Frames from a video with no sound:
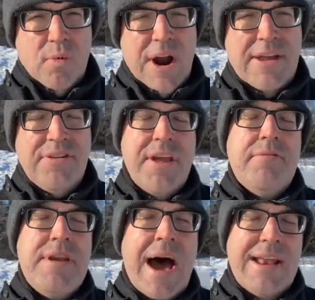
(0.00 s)
We're asking
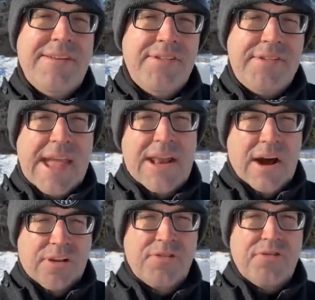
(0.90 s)
you not to skate
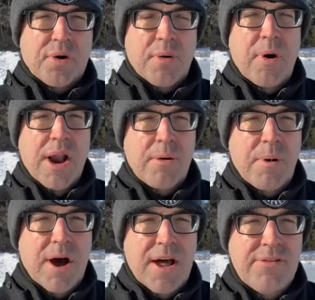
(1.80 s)
on stormwater
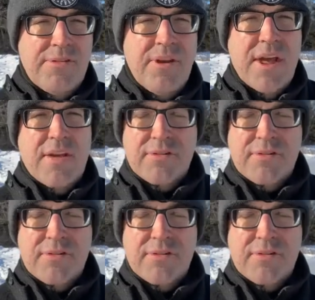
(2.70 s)
ponds.